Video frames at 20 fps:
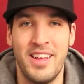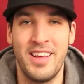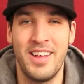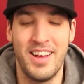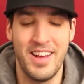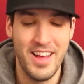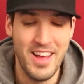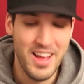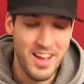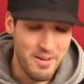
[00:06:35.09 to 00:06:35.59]

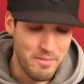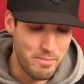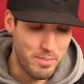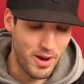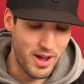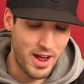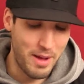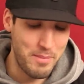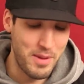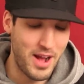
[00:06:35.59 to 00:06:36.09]

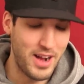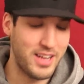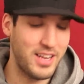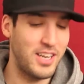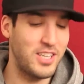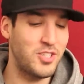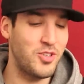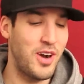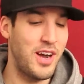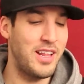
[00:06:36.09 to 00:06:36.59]
but I'm not
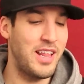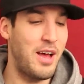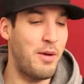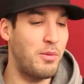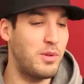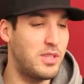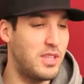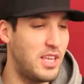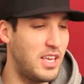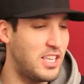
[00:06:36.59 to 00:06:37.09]
going to try
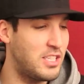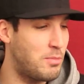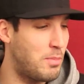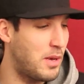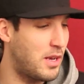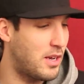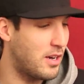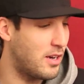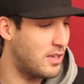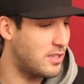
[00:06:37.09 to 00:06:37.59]
that with these
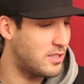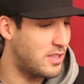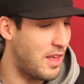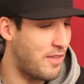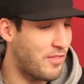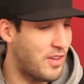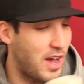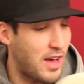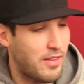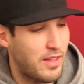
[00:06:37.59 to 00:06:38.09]
because
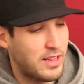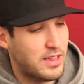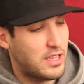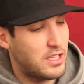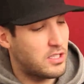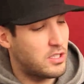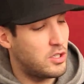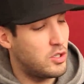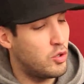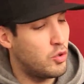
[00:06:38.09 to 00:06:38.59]
they've got like
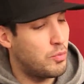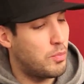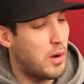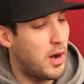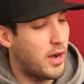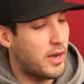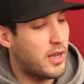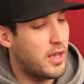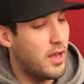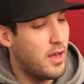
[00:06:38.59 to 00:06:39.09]
this
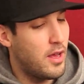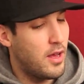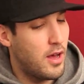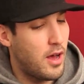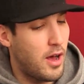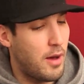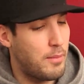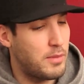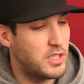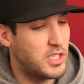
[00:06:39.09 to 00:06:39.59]
nubuck
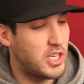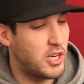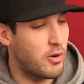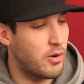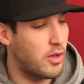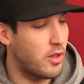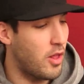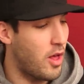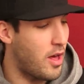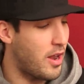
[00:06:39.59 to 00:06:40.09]
uh,
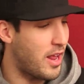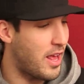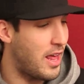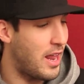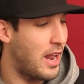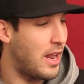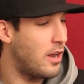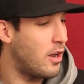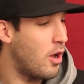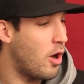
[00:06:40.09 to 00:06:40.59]
material on it,
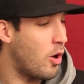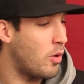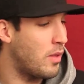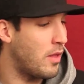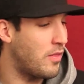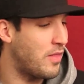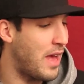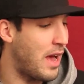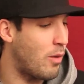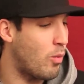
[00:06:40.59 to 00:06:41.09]
and I know
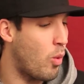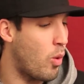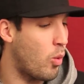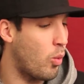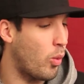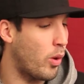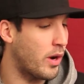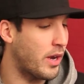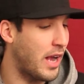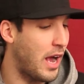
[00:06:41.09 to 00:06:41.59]
that that
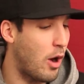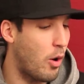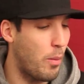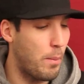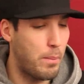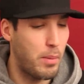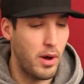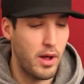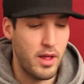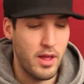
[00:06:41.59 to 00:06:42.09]
won't work
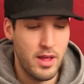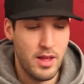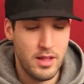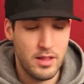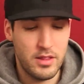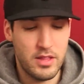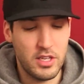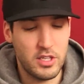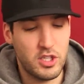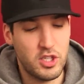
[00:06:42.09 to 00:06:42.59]
out. But
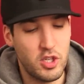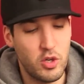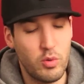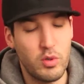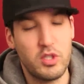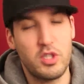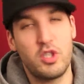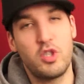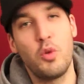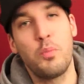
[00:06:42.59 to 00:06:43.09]
this
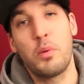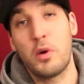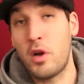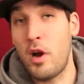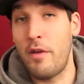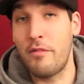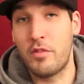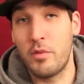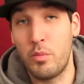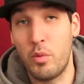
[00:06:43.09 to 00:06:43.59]
shoe is super
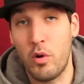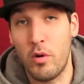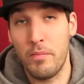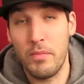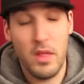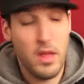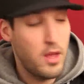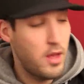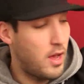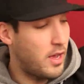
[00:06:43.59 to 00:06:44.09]

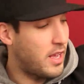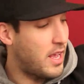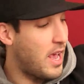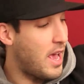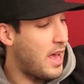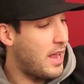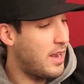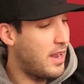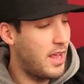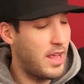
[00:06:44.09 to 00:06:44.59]
comfortable,
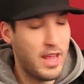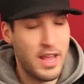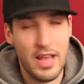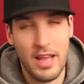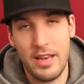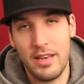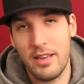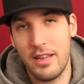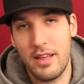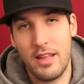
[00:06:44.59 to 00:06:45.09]
again,
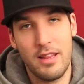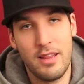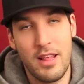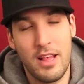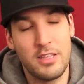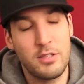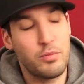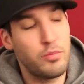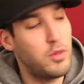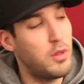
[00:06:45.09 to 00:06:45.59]
and
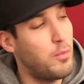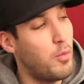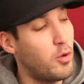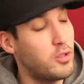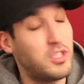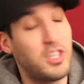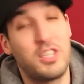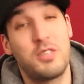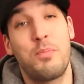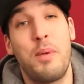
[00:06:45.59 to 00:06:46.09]
it's the
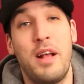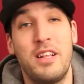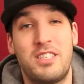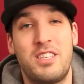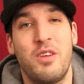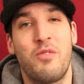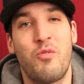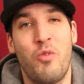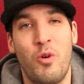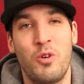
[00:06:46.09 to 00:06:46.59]
most
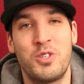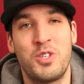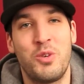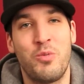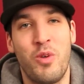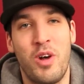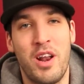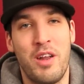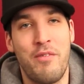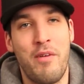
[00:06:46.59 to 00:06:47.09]
expensive
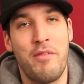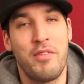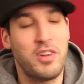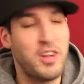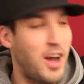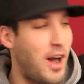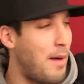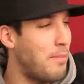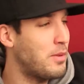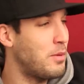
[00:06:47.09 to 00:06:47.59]
Roshe run I've ever
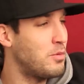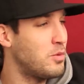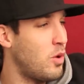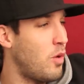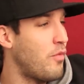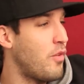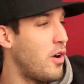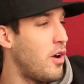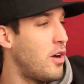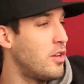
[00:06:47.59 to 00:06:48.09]
copped. It was
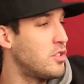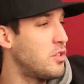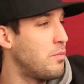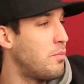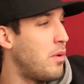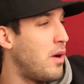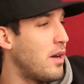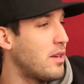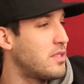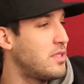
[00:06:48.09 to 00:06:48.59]
over a
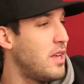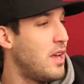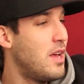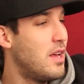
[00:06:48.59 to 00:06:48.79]
hundred bucks,